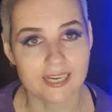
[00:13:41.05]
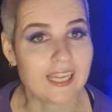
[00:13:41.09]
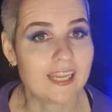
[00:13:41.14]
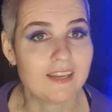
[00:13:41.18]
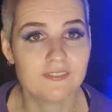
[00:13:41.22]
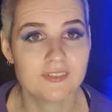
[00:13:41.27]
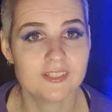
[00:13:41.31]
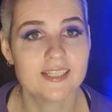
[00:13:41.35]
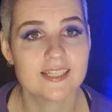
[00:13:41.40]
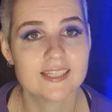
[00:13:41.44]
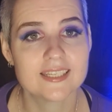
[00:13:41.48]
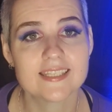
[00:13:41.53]

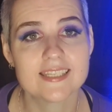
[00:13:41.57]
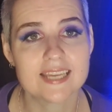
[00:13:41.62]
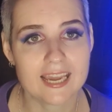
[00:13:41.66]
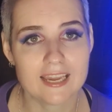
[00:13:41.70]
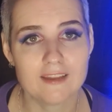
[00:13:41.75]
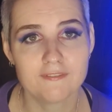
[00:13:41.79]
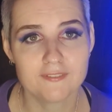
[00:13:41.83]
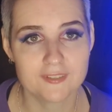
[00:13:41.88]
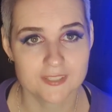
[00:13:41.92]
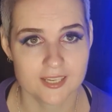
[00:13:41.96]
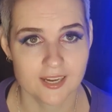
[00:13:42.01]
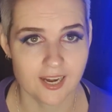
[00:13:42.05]
Even as safe
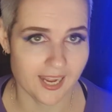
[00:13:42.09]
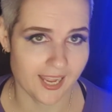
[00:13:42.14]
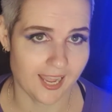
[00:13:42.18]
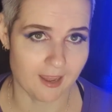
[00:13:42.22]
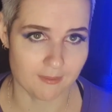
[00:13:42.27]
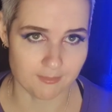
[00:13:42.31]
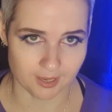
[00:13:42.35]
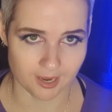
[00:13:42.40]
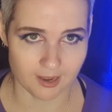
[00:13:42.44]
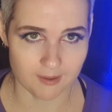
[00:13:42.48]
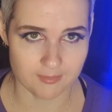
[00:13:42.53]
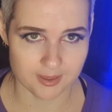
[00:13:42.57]
as I am
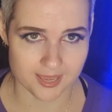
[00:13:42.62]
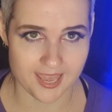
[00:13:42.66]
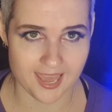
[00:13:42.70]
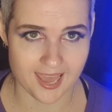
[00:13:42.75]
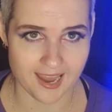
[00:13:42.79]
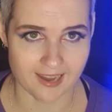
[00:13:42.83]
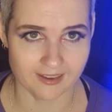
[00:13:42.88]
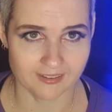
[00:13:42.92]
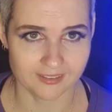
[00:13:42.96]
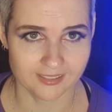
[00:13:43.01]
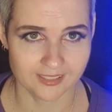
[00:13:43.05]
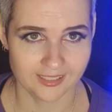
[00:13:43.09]
coming out,